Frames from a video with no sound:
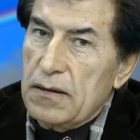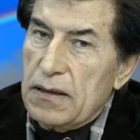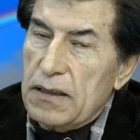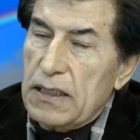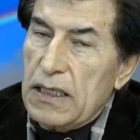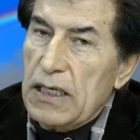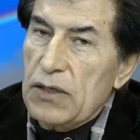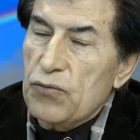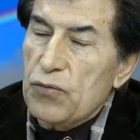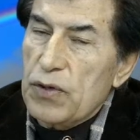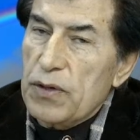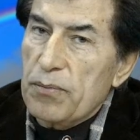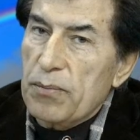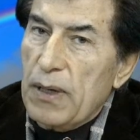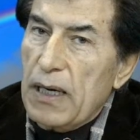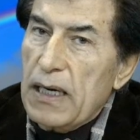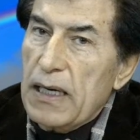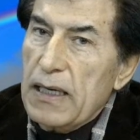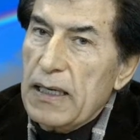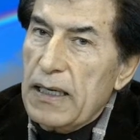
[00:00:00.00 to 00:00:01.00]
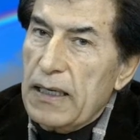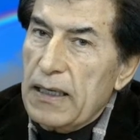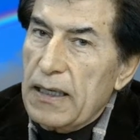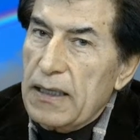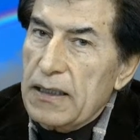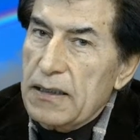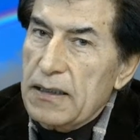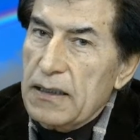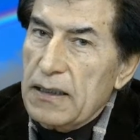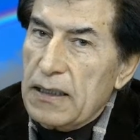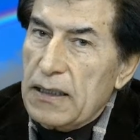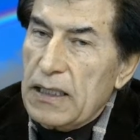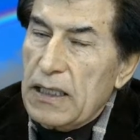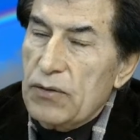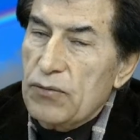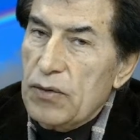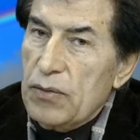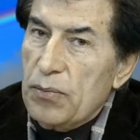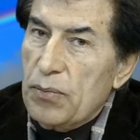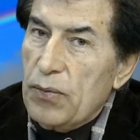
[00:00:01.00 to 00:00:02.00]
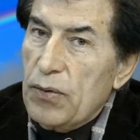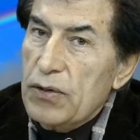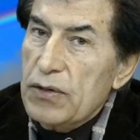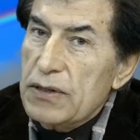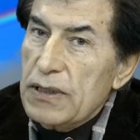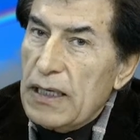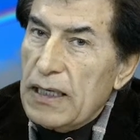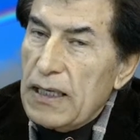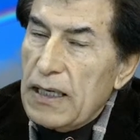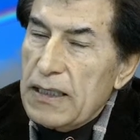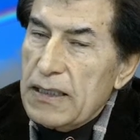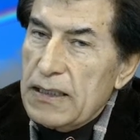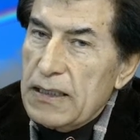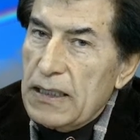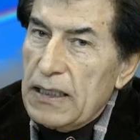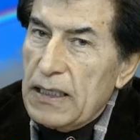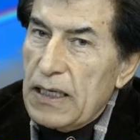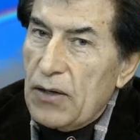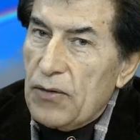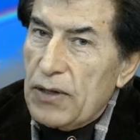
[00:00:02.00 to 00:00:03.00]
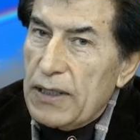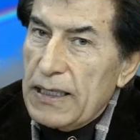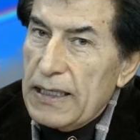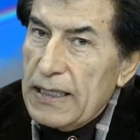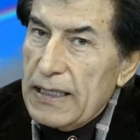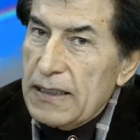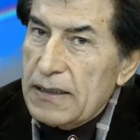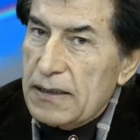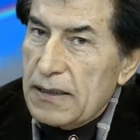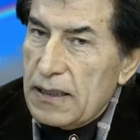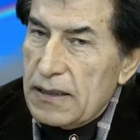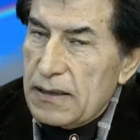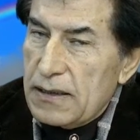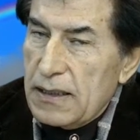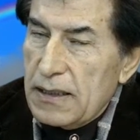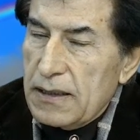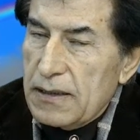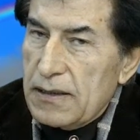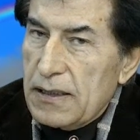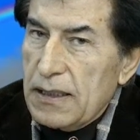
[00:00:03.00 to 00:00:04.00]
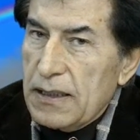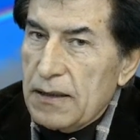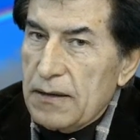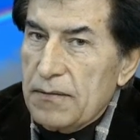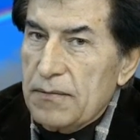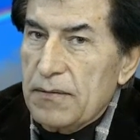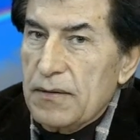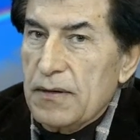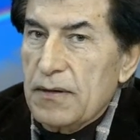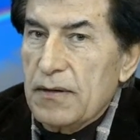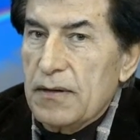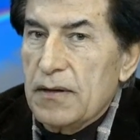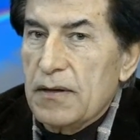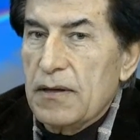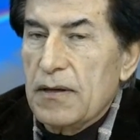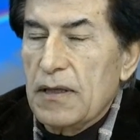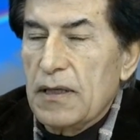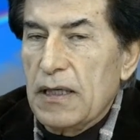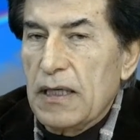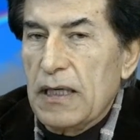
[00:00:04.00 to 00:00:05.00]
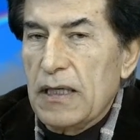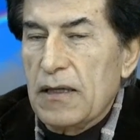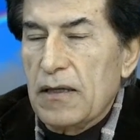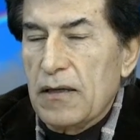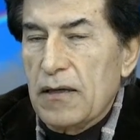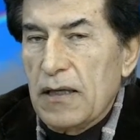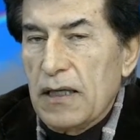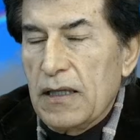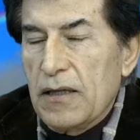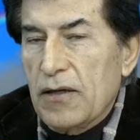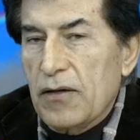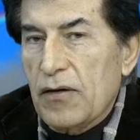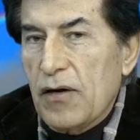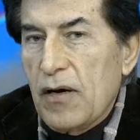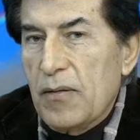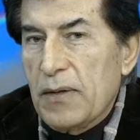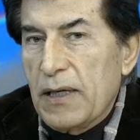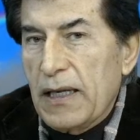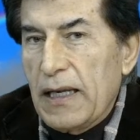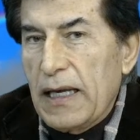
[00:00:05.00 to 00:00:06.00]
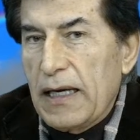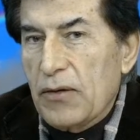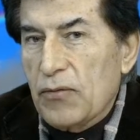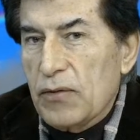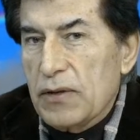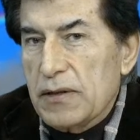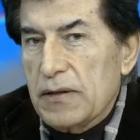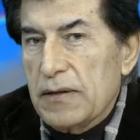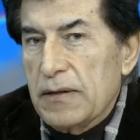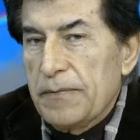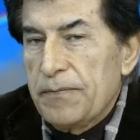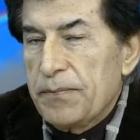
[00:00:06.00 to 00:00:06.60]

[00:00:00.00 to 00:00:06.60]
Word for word: Can we buy an idea? Can we put an idea in our heads, as they say in, in the common language?